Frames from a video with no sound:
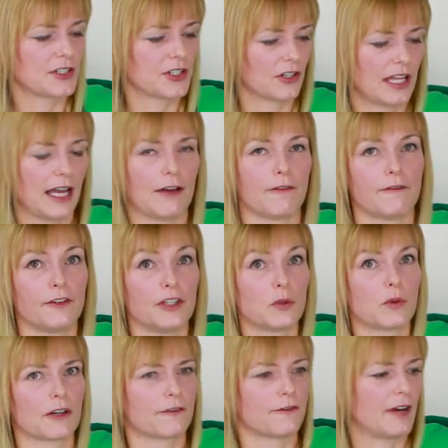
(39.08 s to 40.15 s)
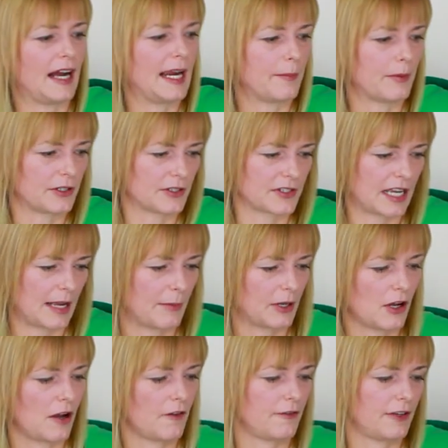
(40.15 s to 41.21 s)
you'll have fewer fibers
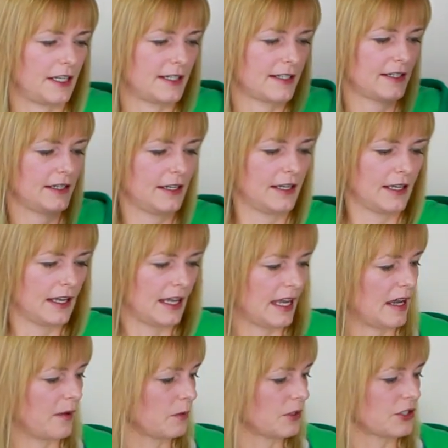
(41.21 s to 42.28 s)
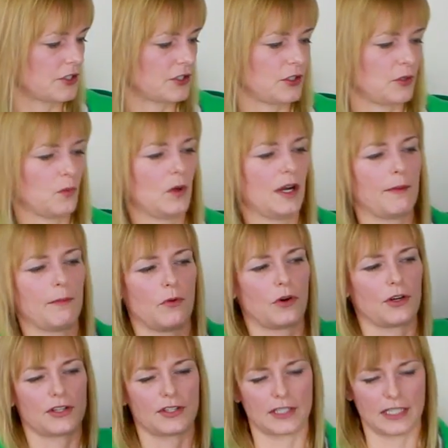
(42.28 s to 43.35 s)
coming off it. And we'll just do one
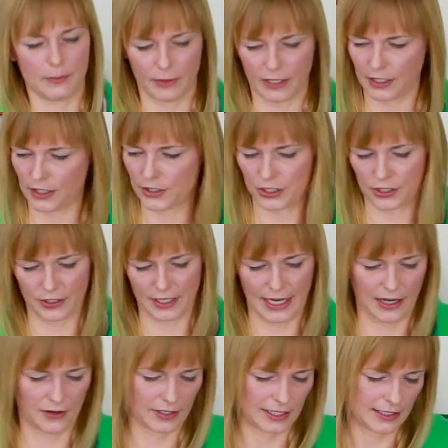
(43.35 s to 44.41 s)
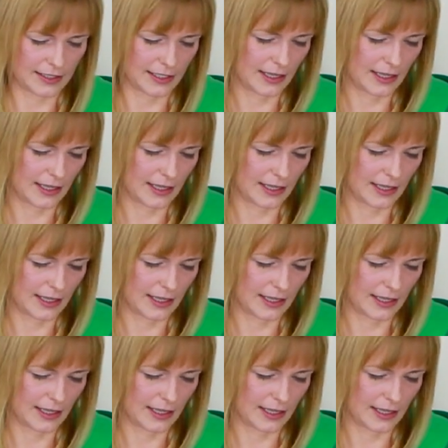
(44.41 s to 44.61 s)
more snip here, show you how easy